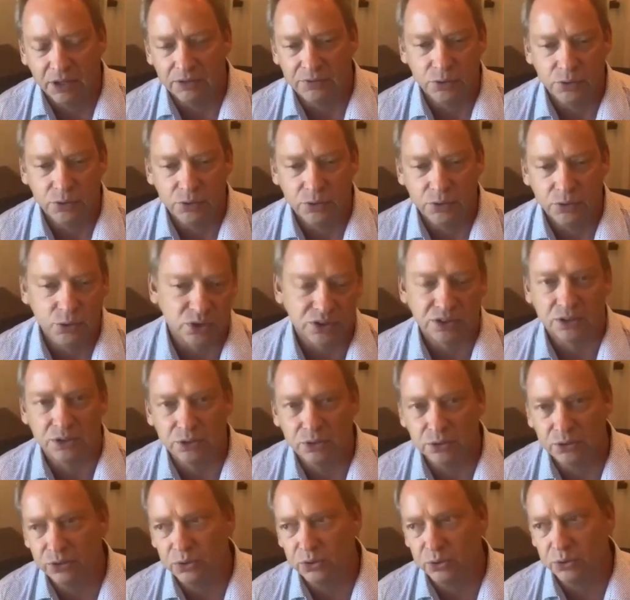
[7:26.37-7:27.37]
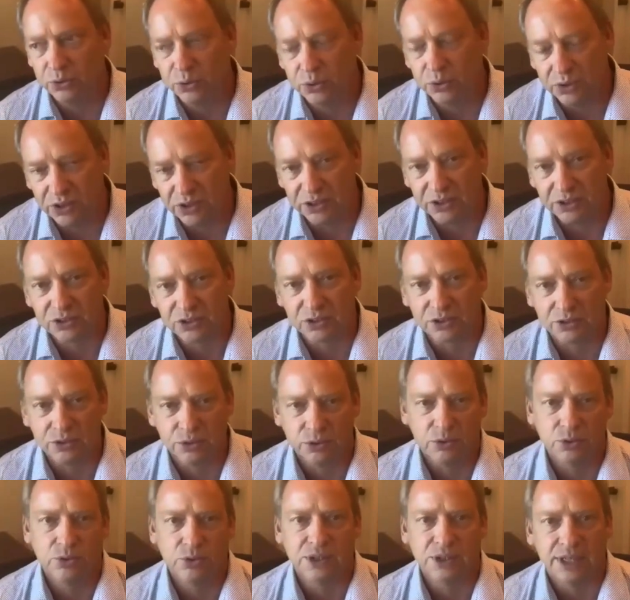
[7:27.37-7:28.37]
who you can include, who you can
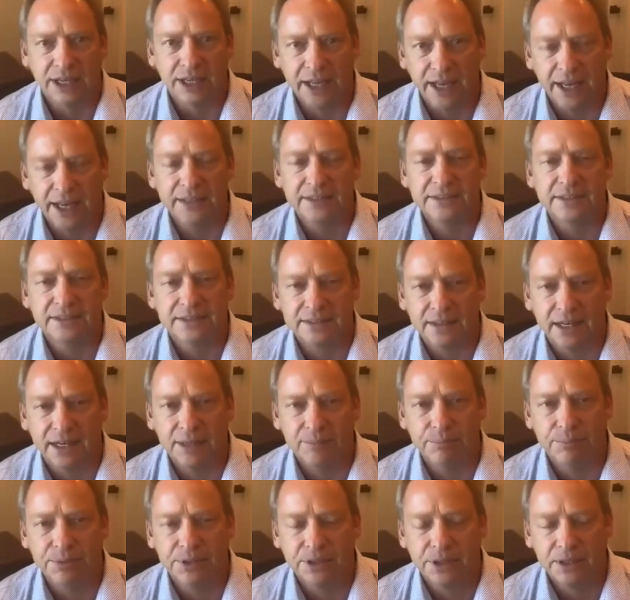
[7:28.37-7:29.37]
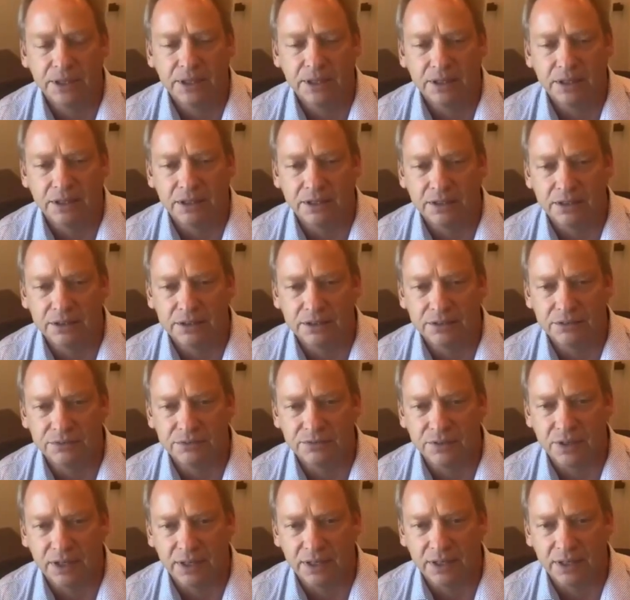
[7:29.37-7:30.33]
exclude, and the type of